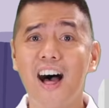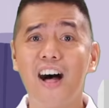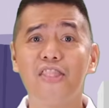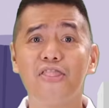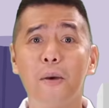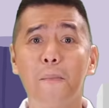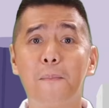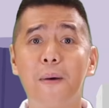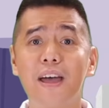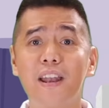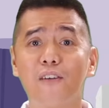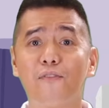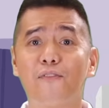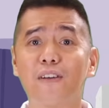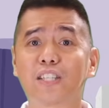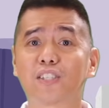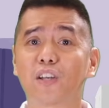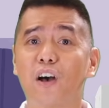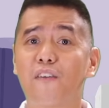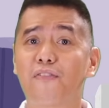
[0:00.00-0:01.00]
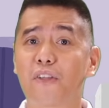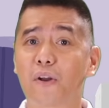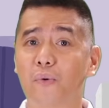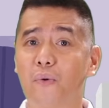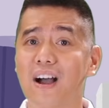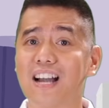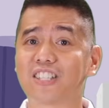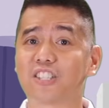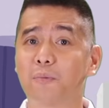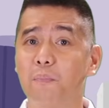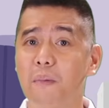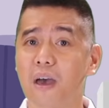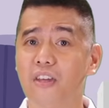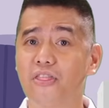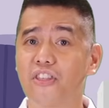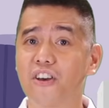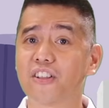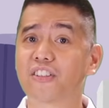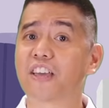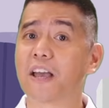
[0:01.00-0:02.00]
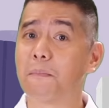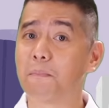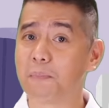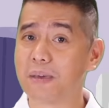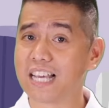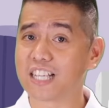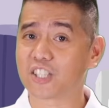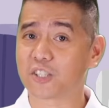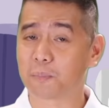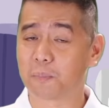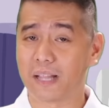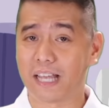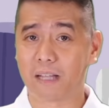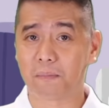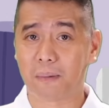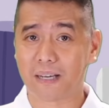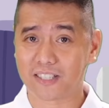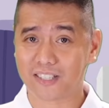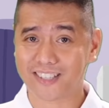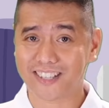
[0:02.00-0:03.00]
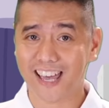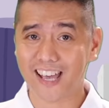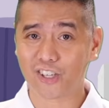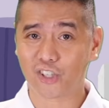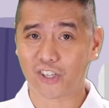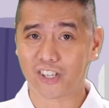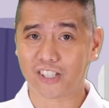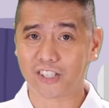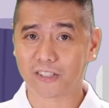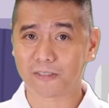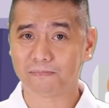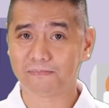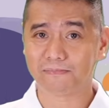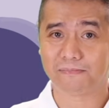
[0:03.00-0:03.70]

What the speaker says: The benefits of the RICE method can be explained by stages.